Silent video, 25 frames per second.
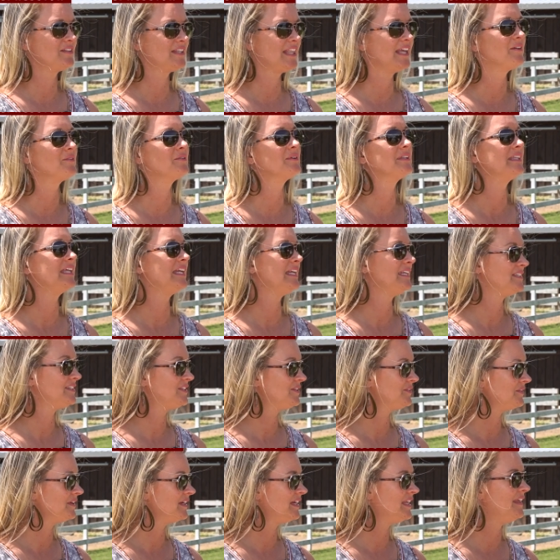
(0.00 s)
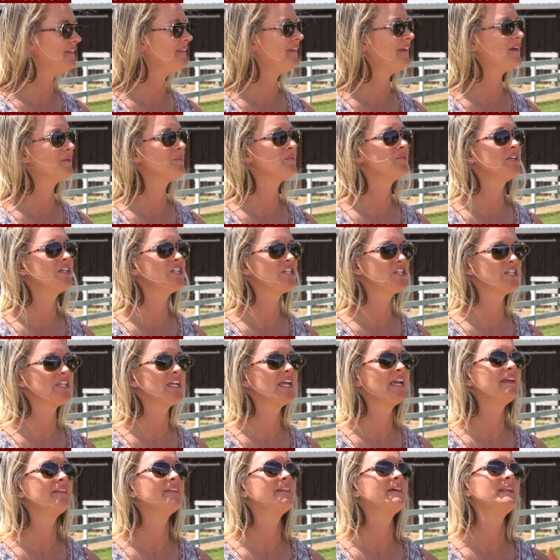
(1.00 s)
that relate to it and they
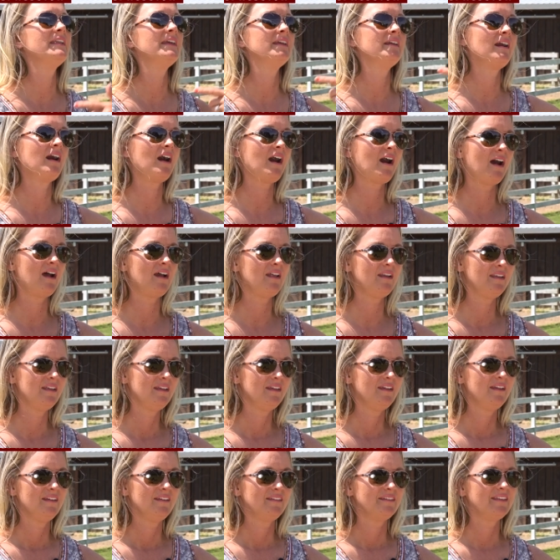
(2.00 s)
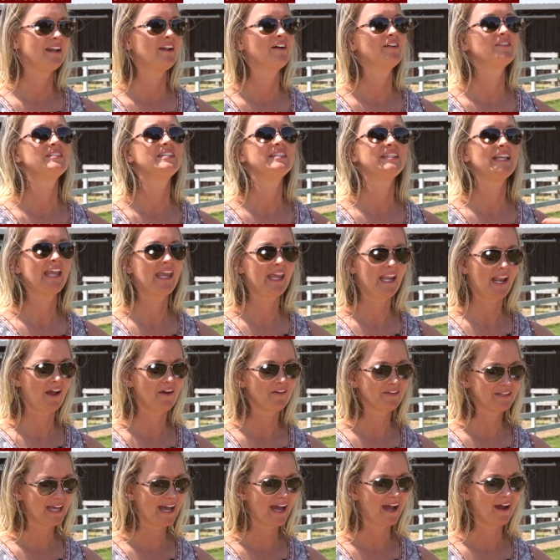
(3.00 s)
appreciate that it got that I would say it
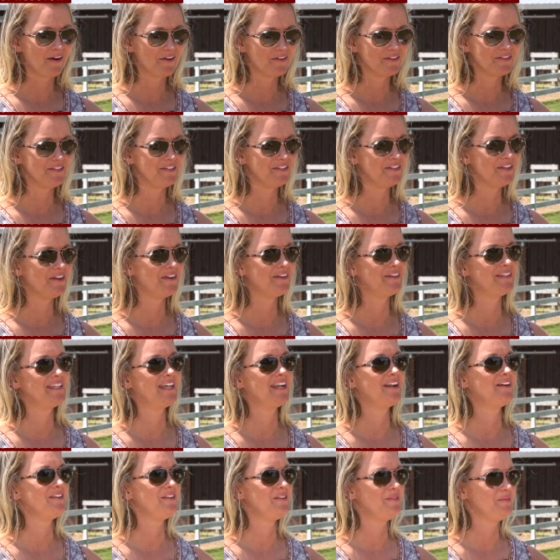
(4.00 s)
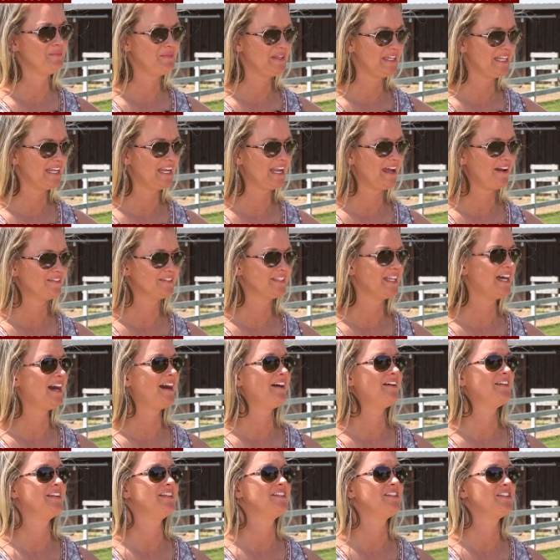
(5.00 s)
out loud, you know, and that I would admit it out
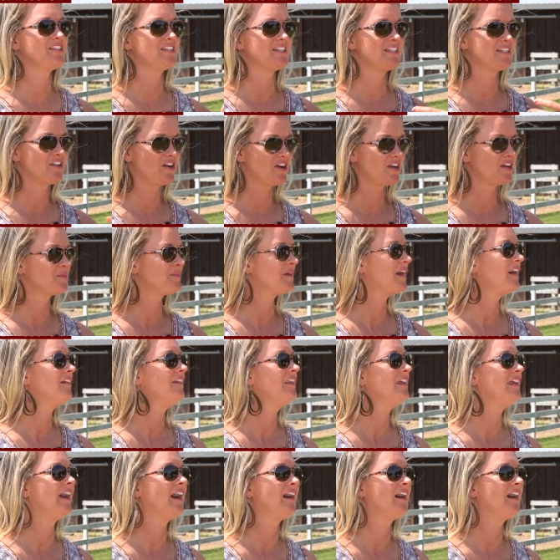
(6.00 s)
loud and just talk about it